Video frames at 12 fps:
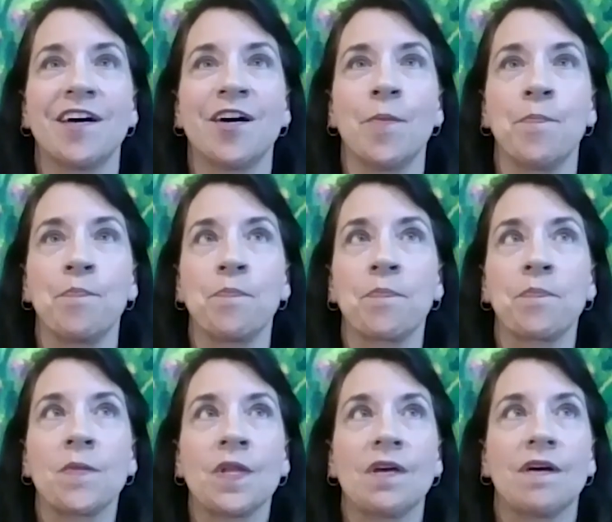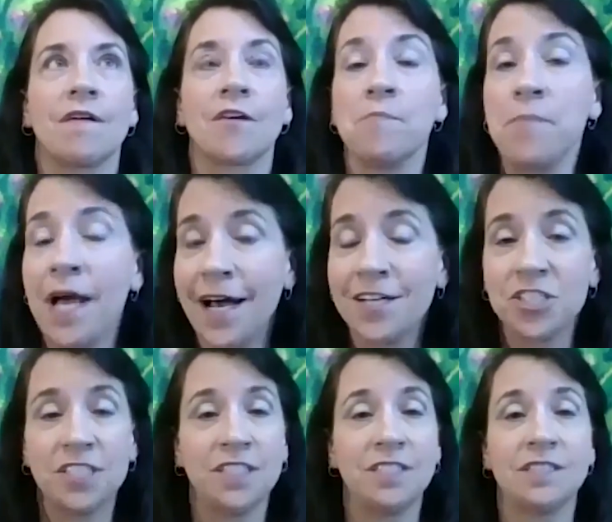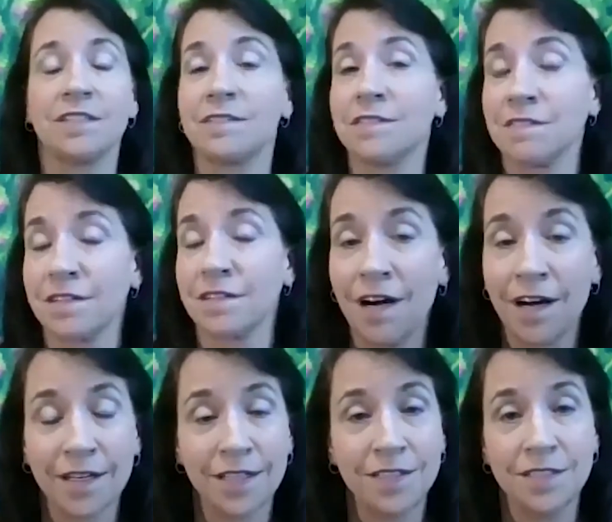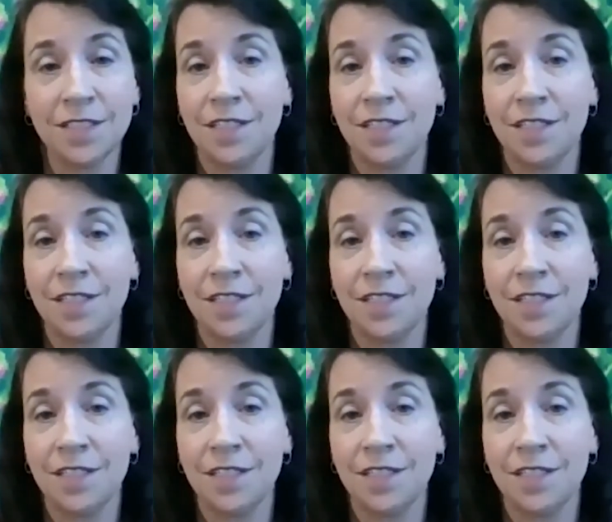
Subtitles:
are compassionate, that they're kind.